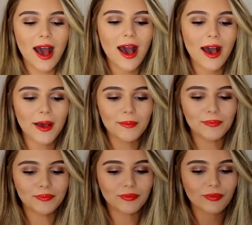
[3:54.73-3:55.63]

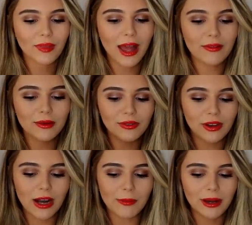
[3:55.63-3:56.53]
Um, I haven't really
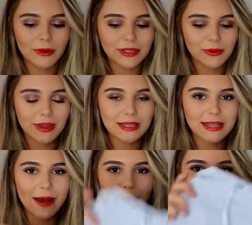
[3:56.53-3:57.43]
figured out many ways to wear this yet,